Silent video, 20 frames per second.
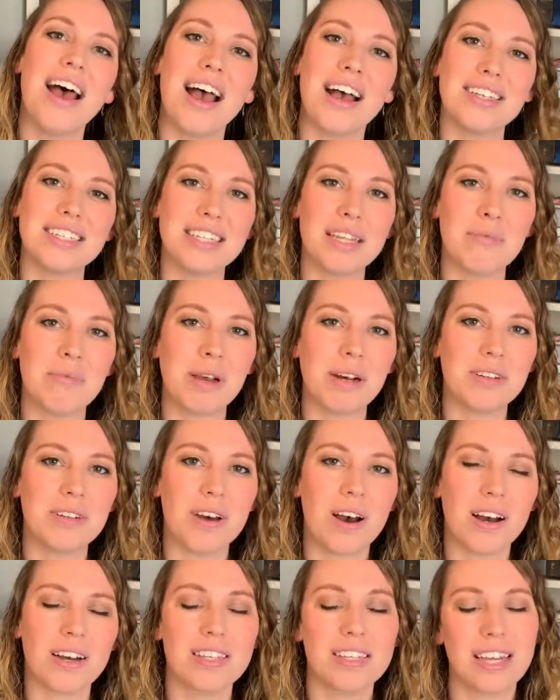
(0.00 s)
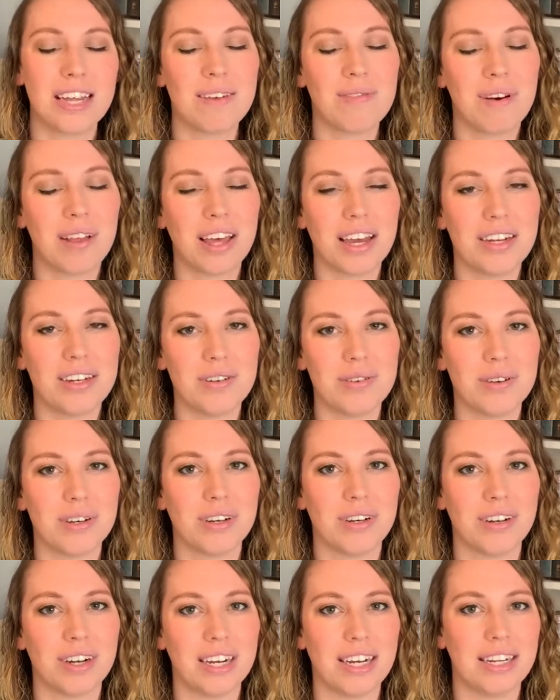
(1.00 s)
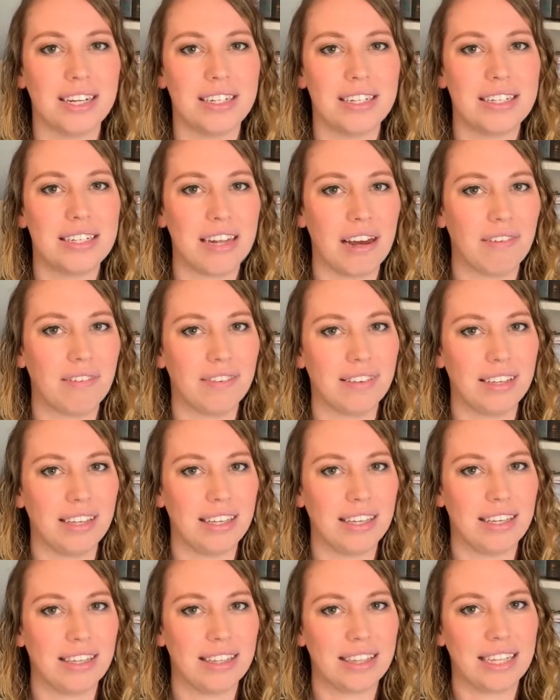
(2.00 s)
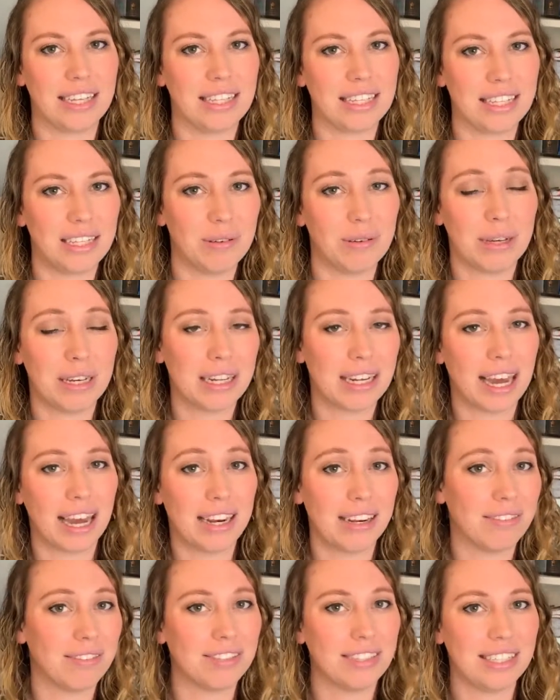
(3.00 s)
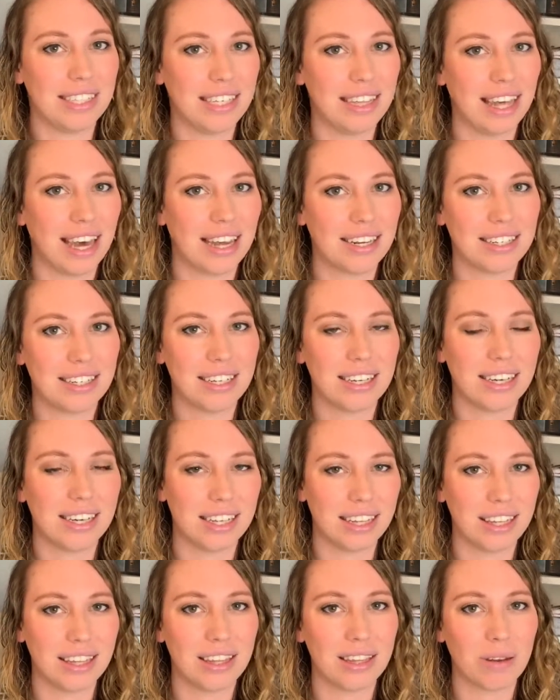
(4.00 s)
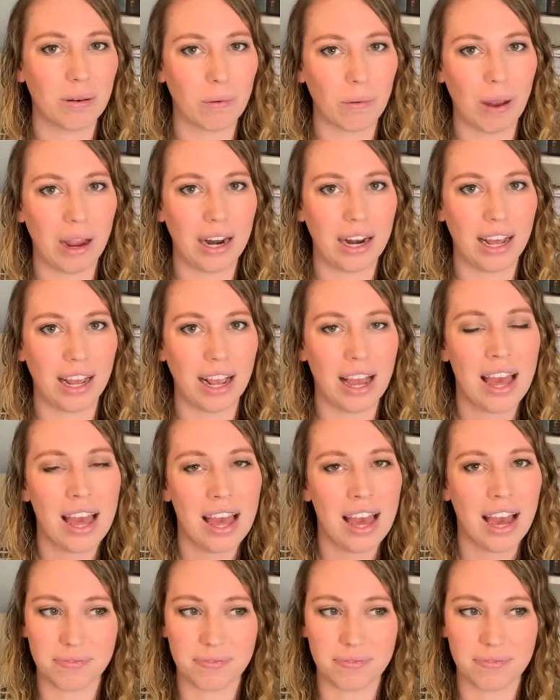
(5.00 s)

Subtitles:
as the male dogs. And while I do agree and definitely think that you can kind of see that in the writing,